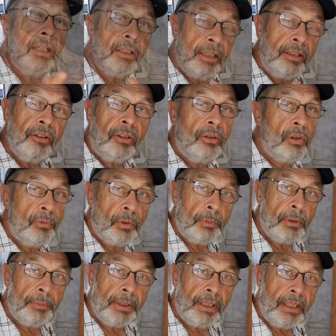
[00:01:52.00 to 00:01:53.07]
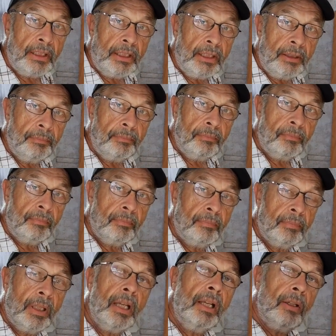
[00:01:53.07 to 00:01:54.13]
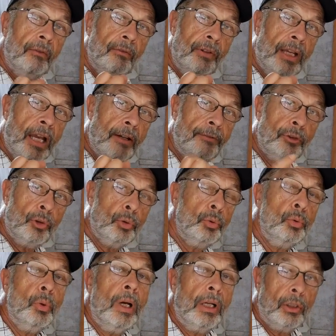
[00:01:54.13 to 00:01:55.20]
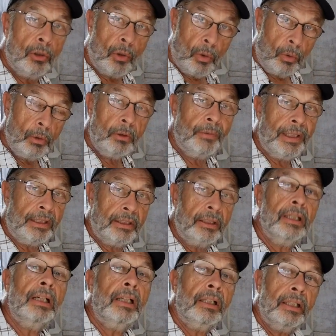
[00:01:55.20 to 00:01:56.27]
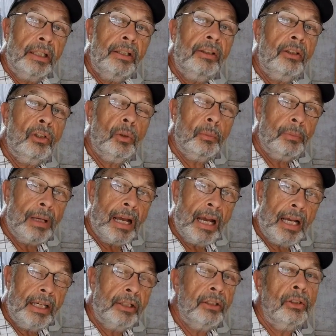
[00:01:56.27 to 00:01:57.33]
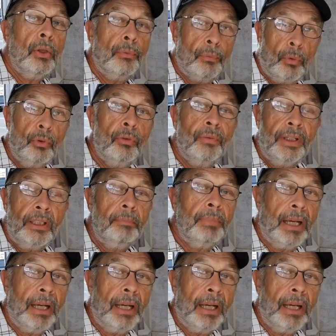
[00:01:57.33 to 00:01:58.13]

Let's start from the beginning. We have two cold weather lithium iron phosphate